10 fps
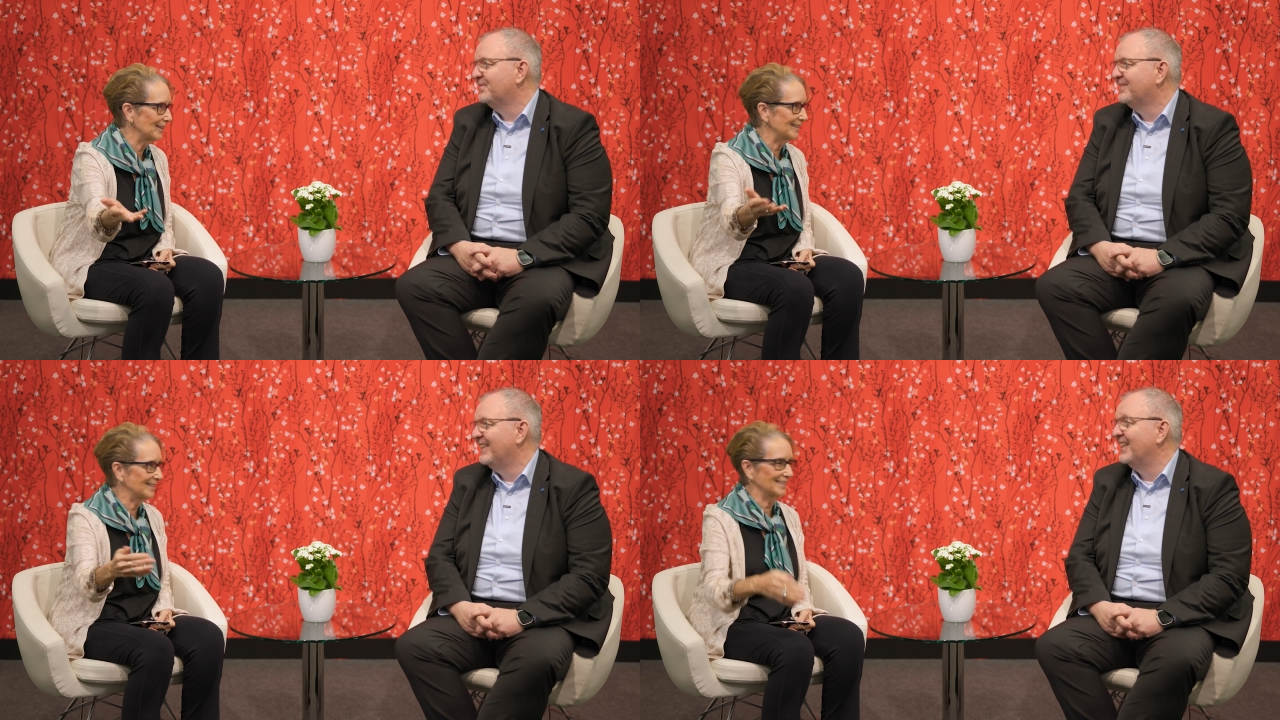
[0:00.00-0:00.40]

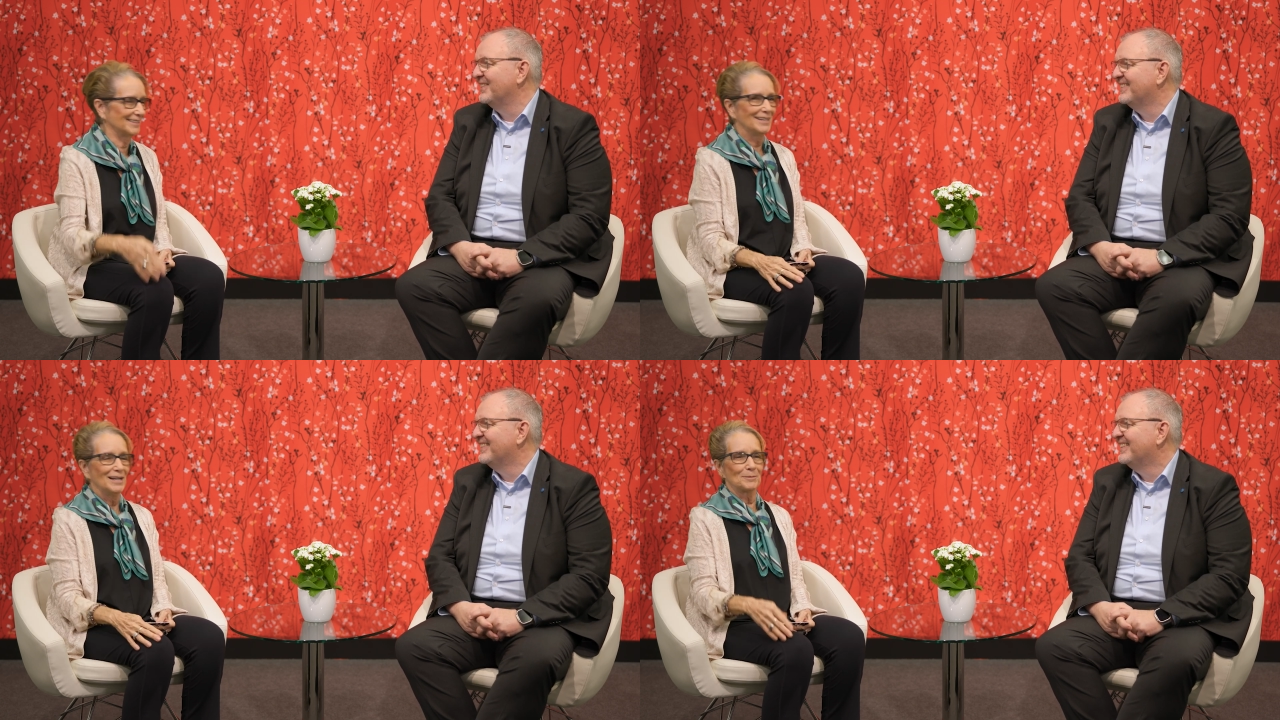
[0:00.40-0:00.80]
Speaker 1: right? Yeah.
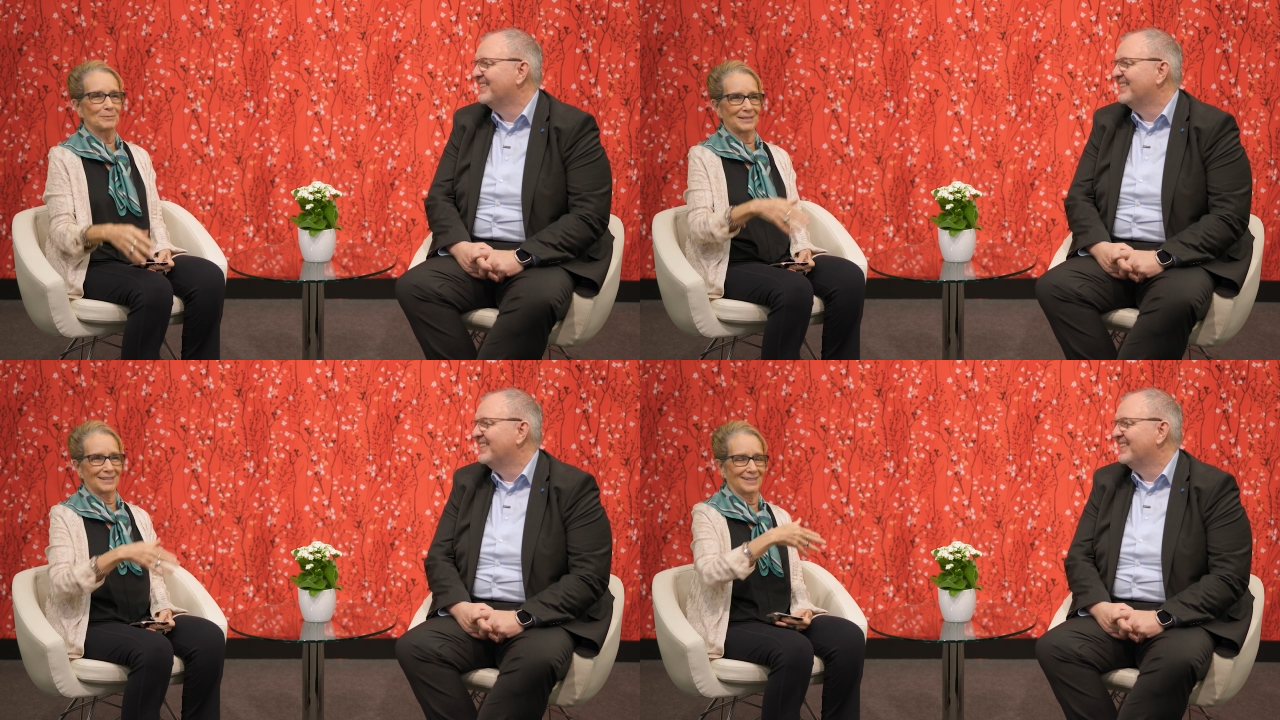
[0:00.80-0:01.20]

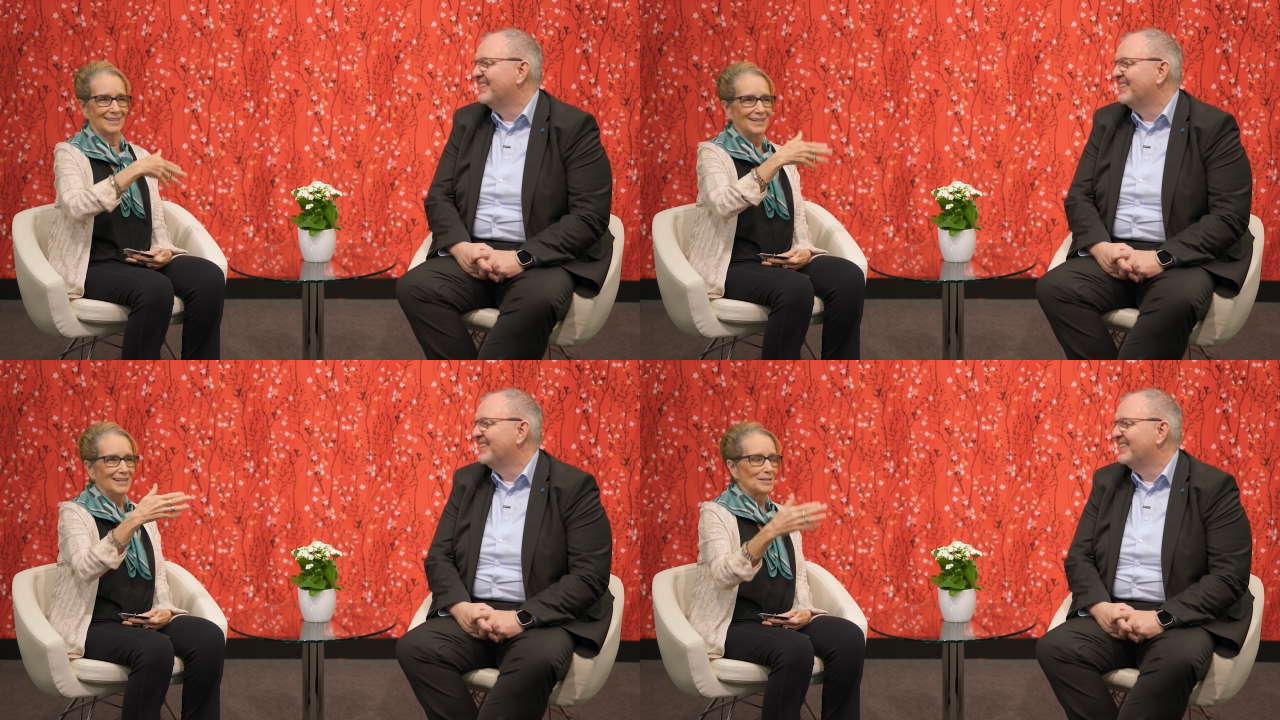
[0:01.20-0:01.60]
but
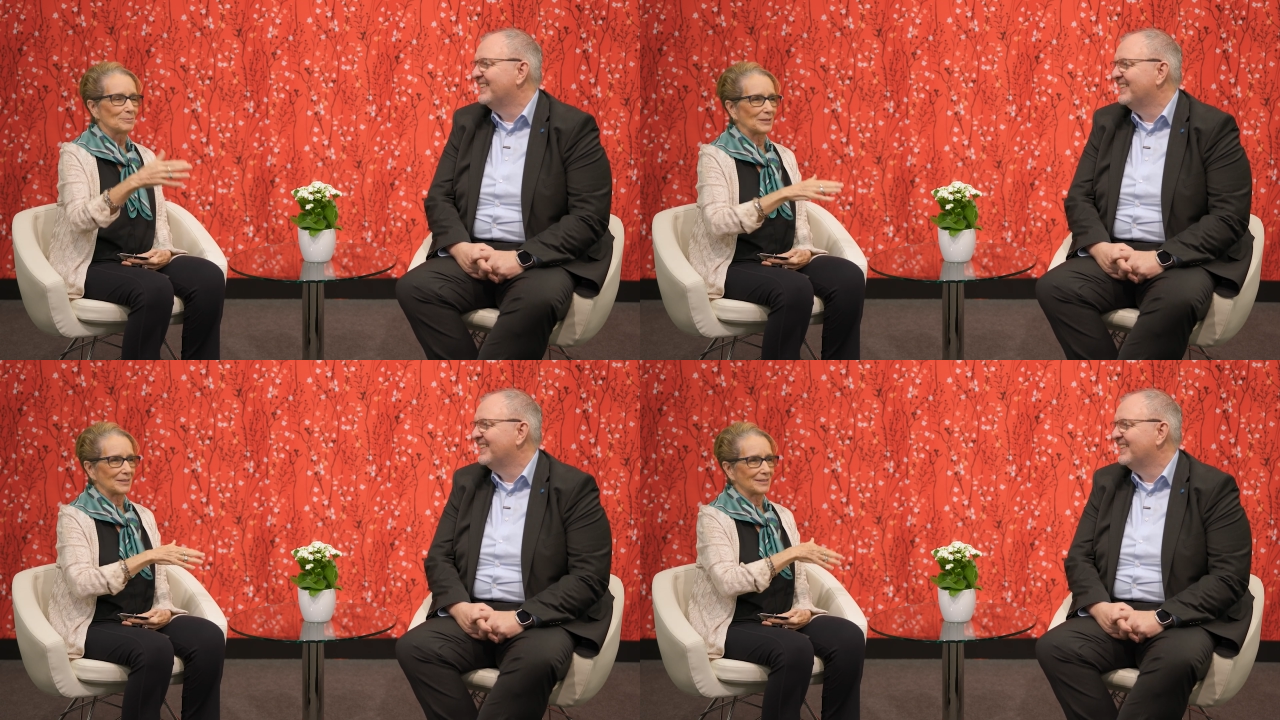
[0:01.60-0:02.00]

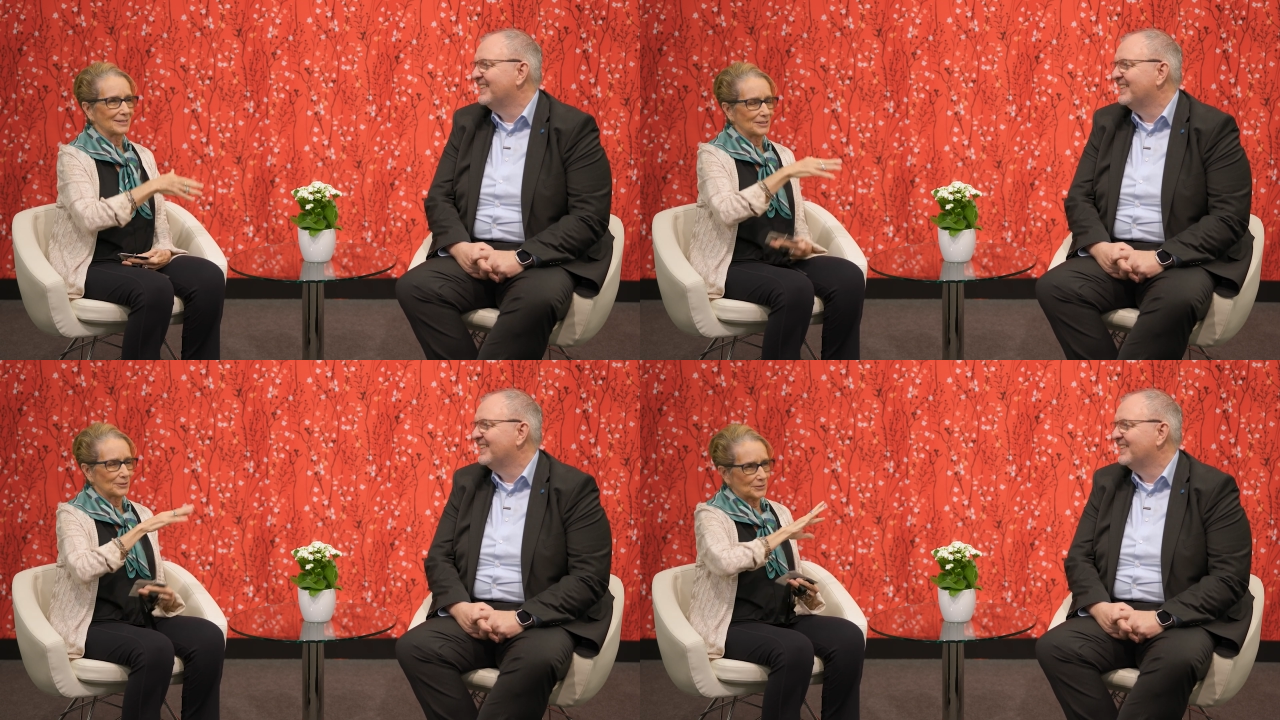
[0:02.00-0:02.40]
but
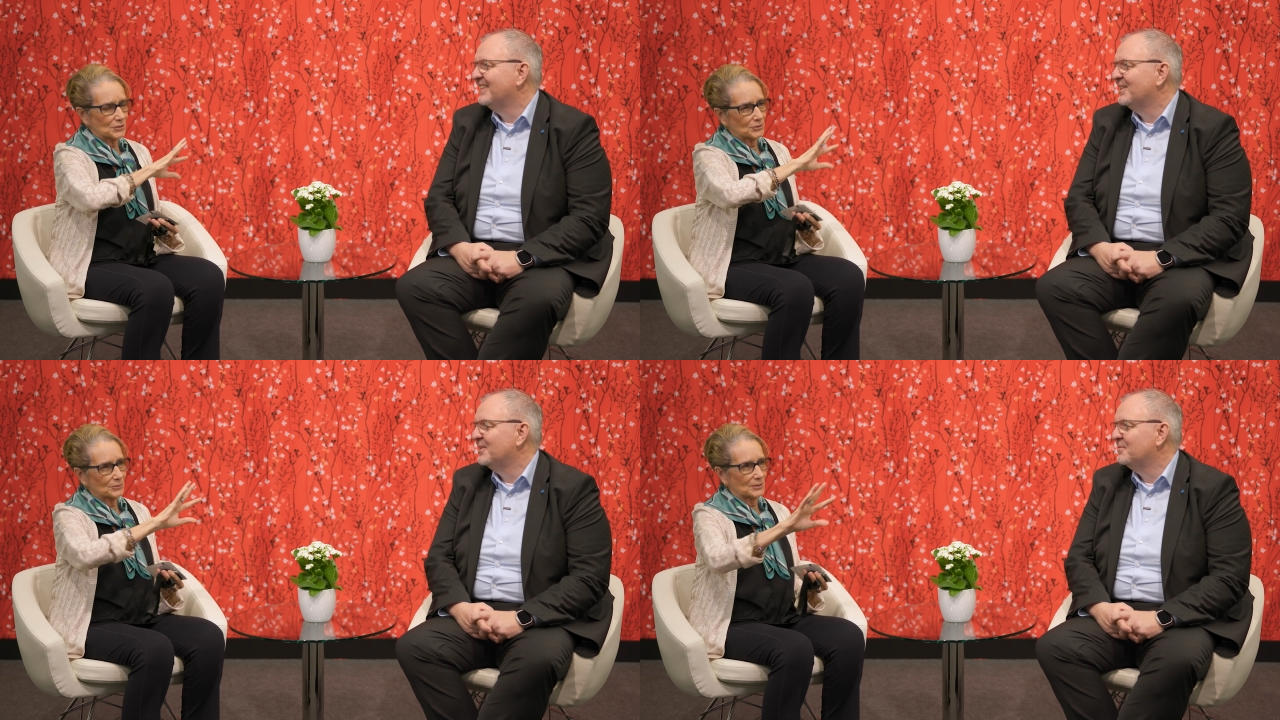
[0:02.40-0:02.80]
you know,
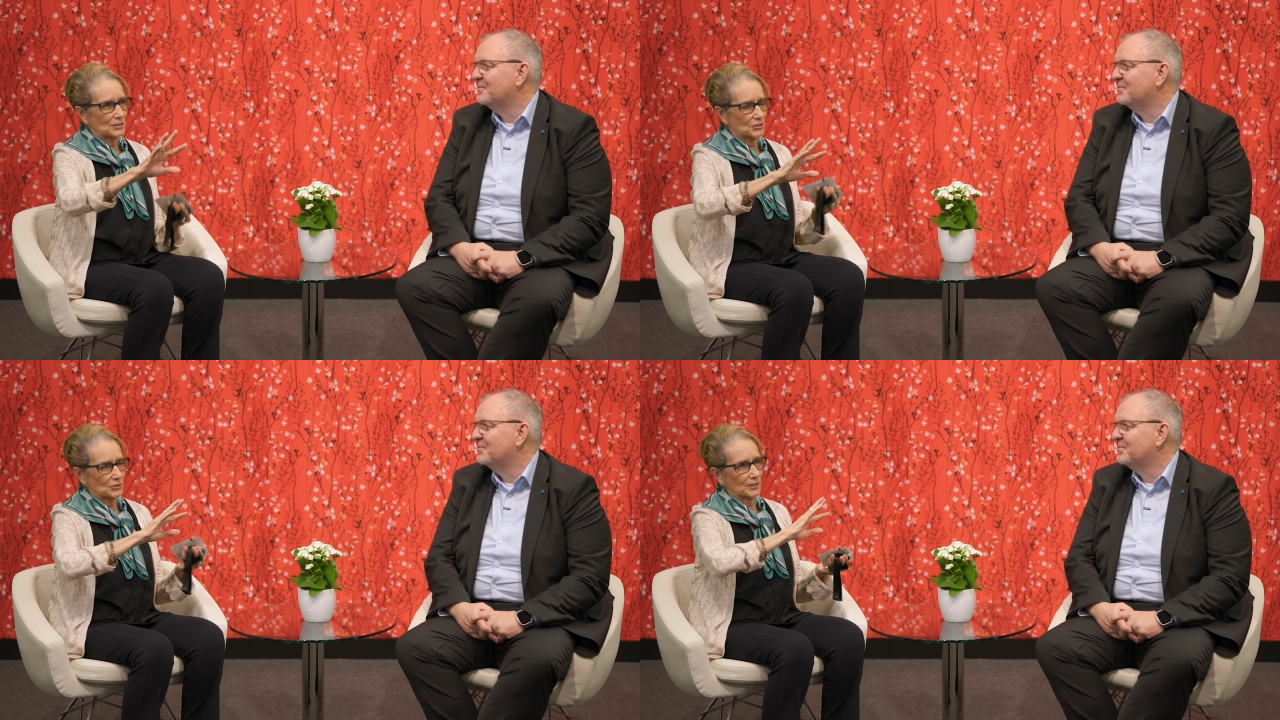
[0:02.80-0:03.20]
as you
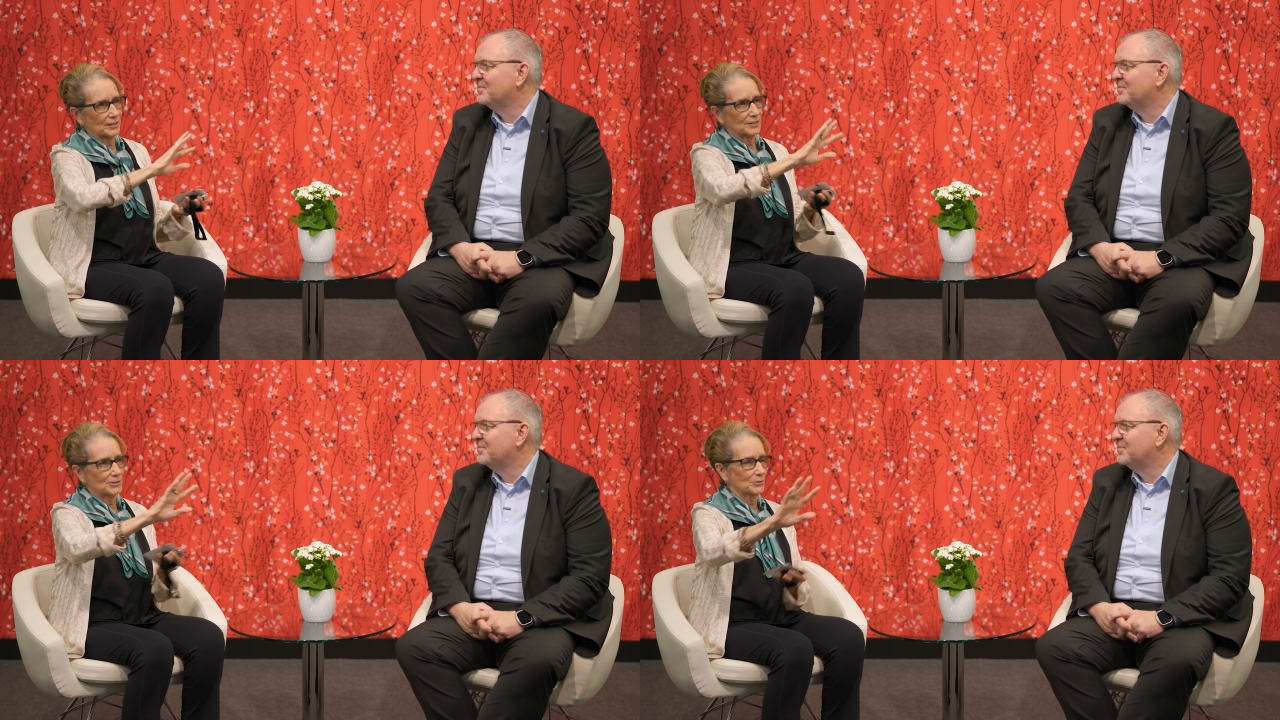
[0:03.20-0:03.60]
as you're thinking